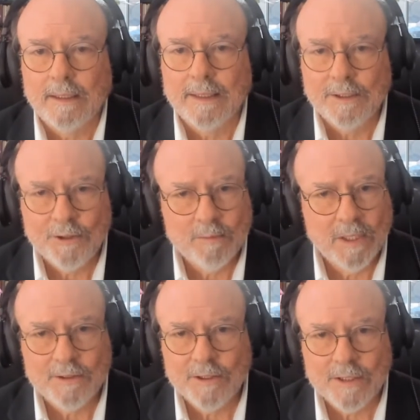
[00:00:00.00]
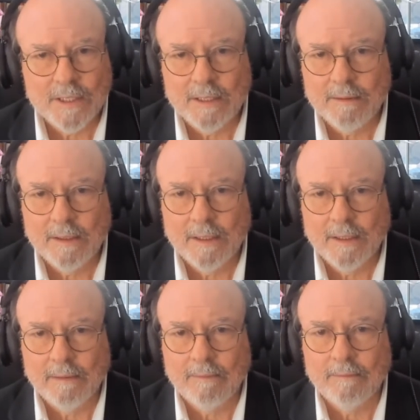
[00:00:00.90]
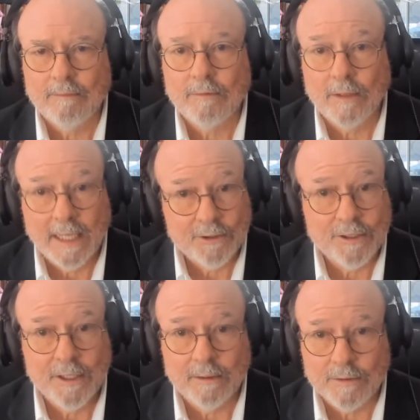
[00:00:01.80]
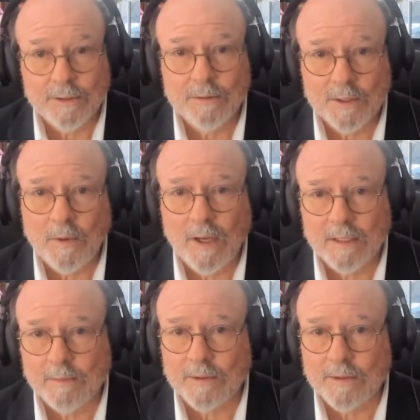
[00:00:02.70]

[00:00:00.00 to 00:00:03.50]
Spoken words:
get your pledges in for next year as soon as possible,